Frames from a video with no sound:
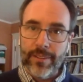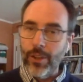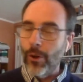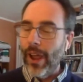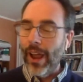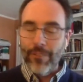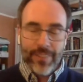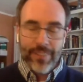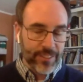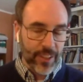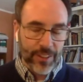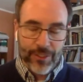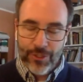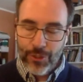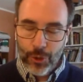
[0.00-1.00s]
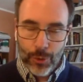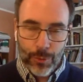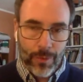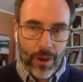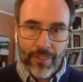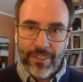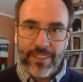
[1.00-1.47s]
So everything's on Zoom,
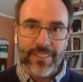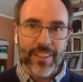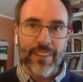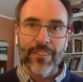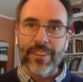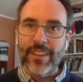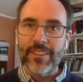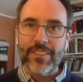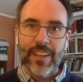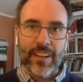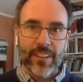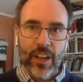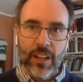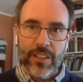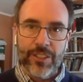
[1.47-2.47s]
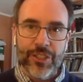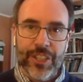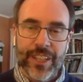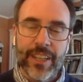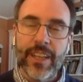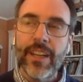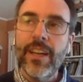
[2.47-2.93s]
obviously, everything's
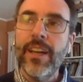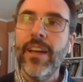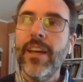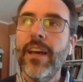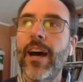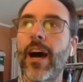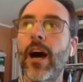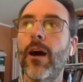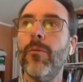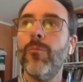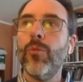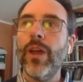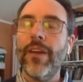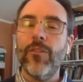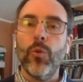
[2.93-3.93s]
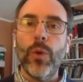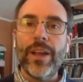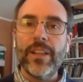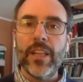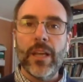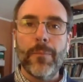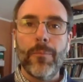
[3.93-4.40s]
technology. We have a
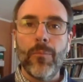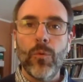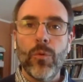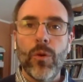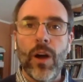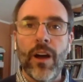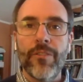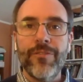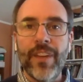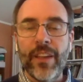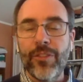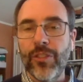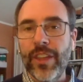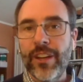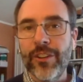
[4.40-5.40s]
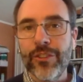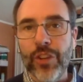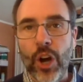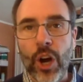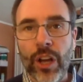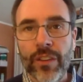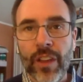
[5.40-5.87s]
weekly faith leaders
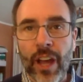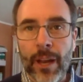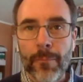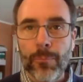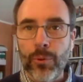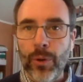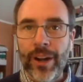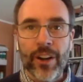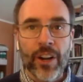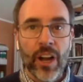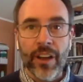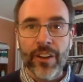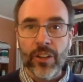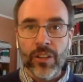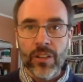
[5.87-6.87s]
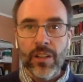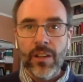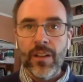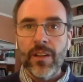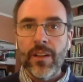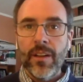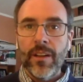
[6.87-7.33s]
online prayer huddle
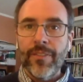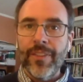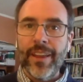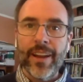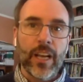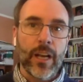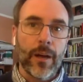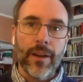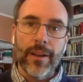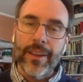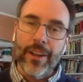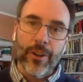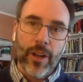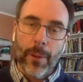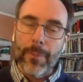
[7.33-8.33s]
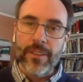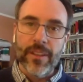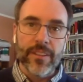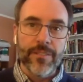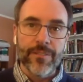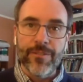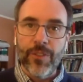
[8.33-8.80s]
that a couple
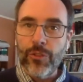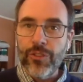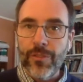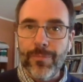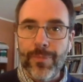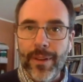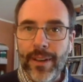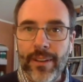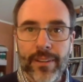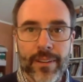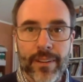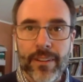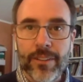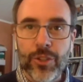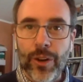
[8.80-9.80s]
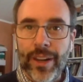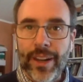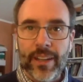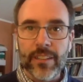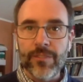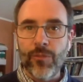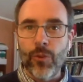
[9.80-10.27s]
dozen folks have been joining
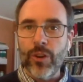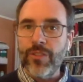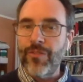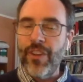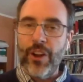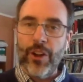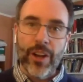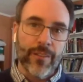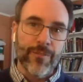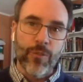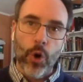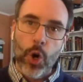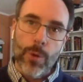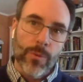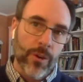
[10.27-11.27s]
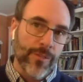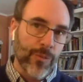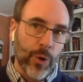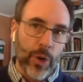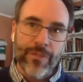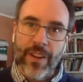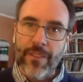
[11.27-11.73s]
us for. It's very informal,
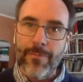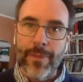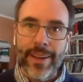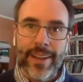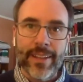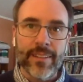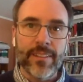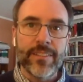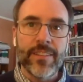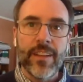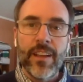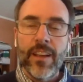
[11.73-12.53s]
45 minutes,